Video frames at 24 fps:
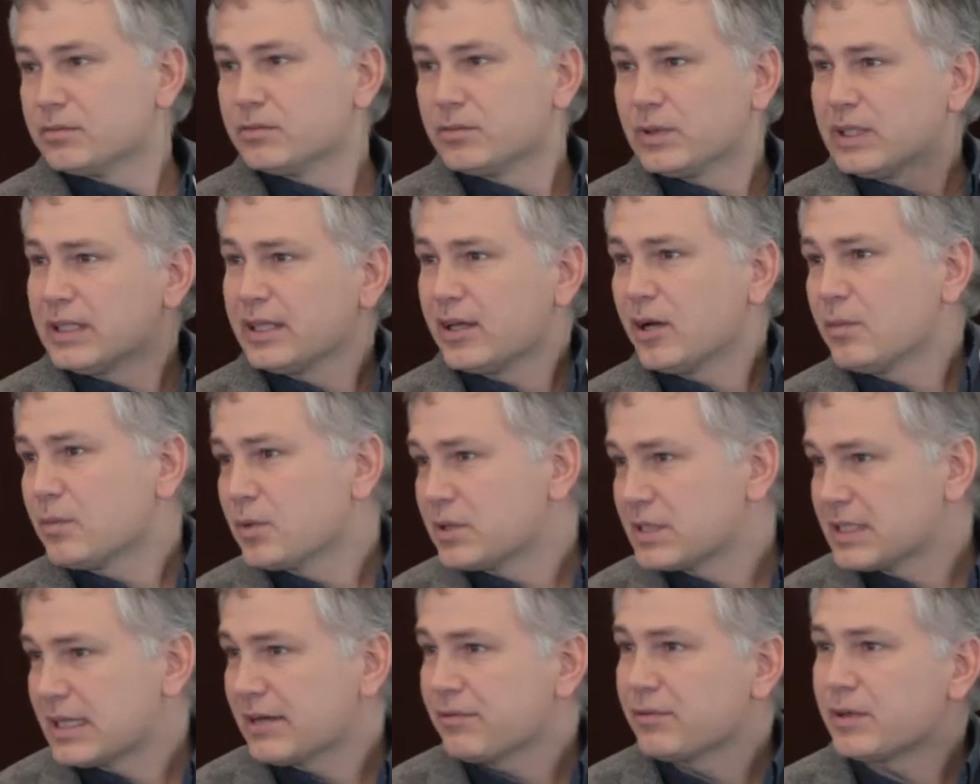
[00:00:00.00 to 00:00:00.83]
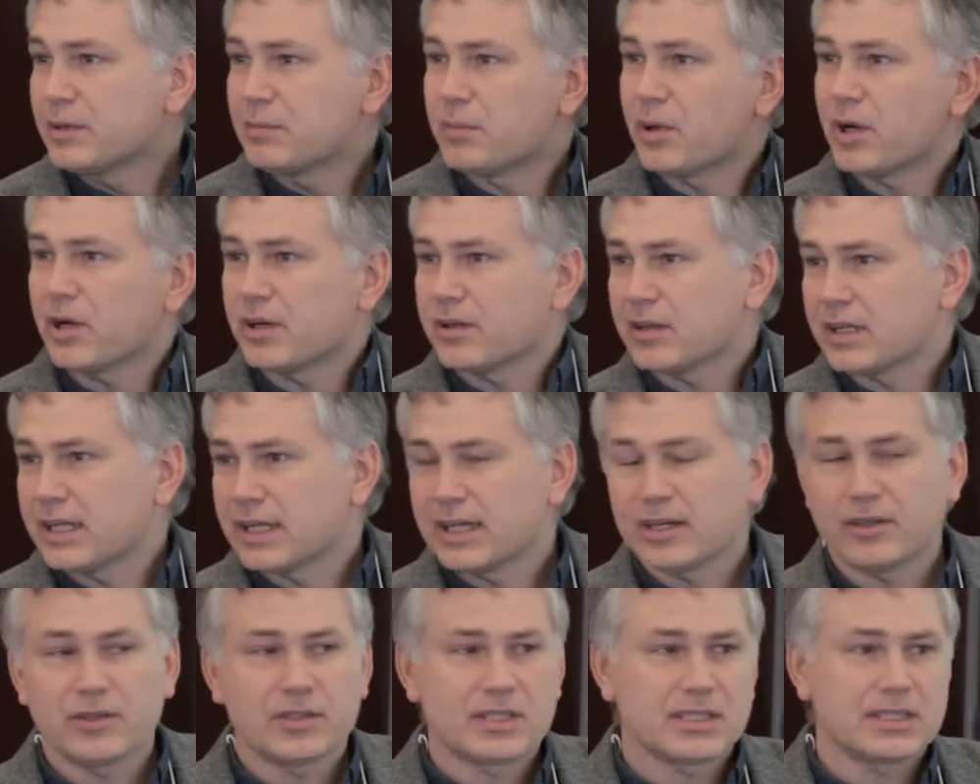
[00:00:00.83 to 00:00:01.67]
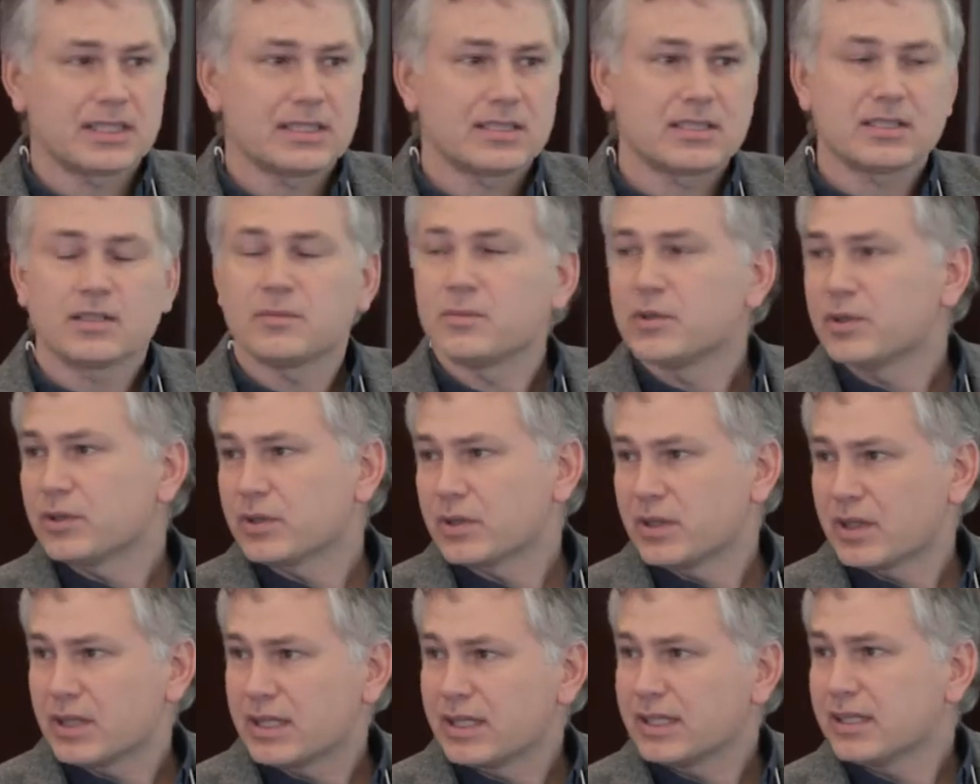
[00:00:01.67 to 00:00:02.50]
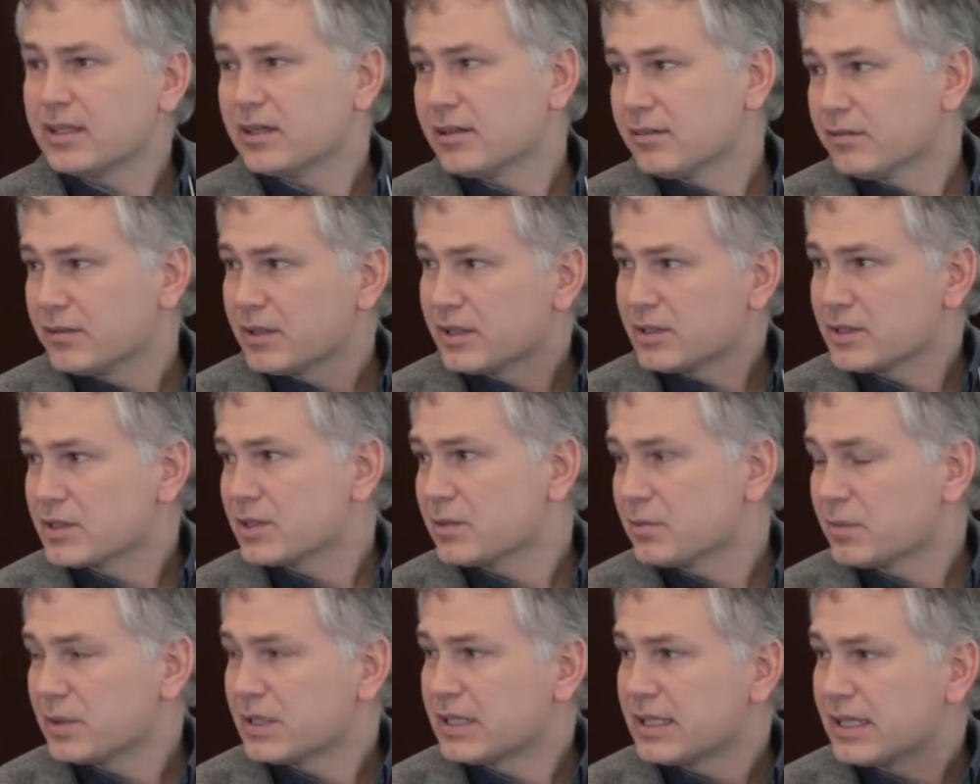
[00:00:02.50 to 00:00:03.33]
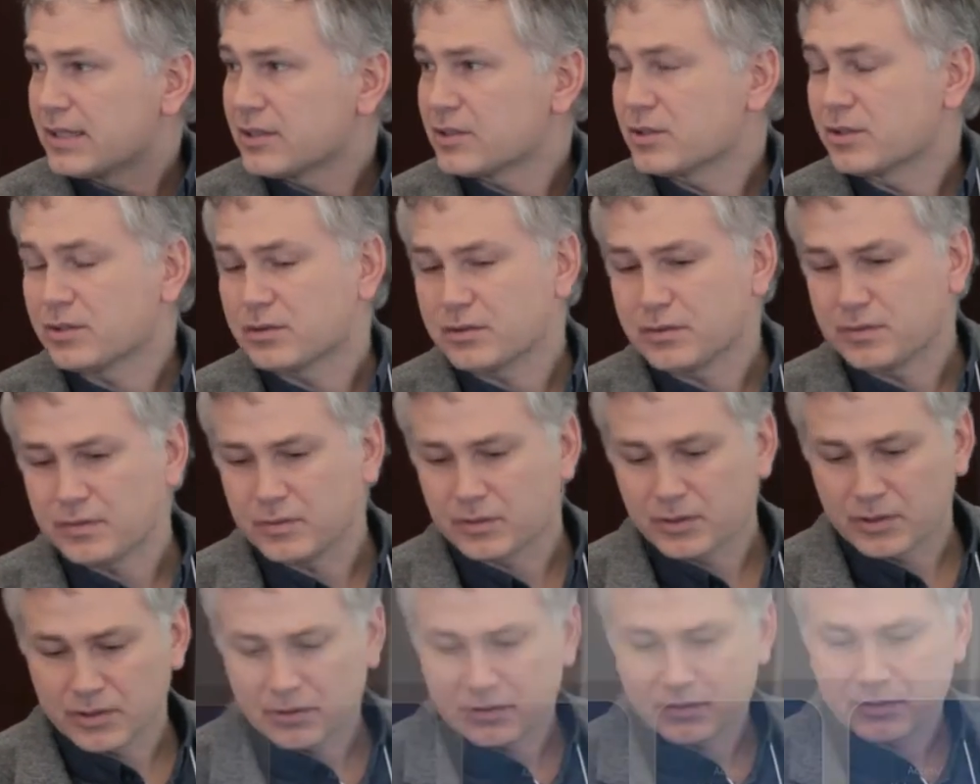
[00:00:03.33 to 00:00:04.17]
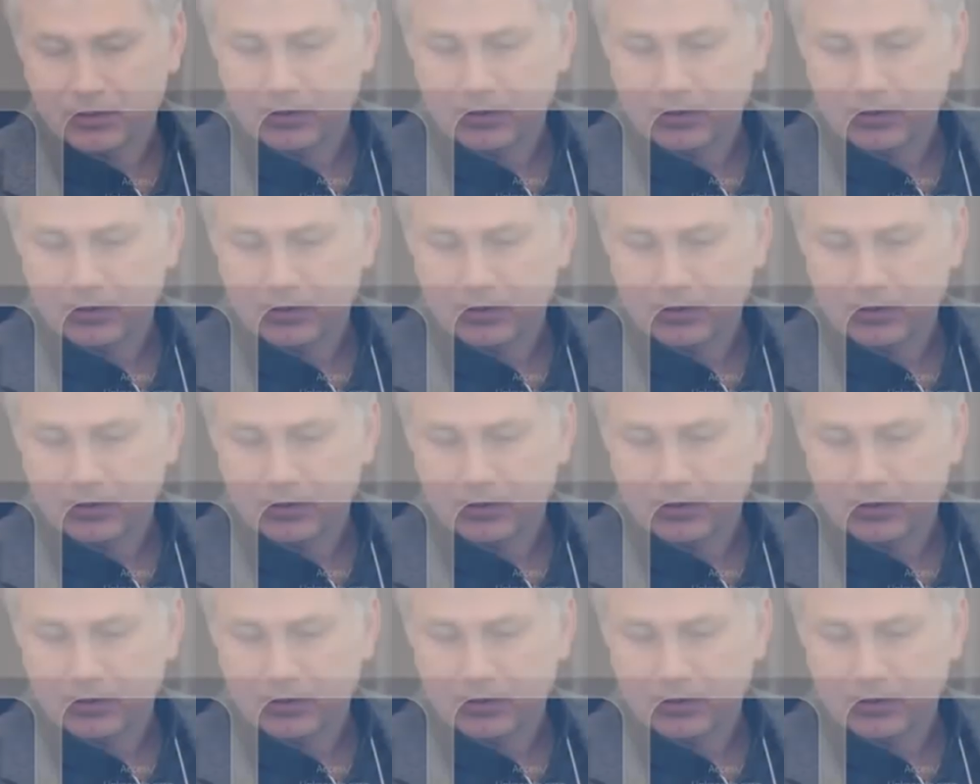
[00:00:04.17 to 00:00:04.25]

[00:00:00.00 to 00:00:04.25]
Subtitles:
really almost every part of the health system you can think of, there's the potential for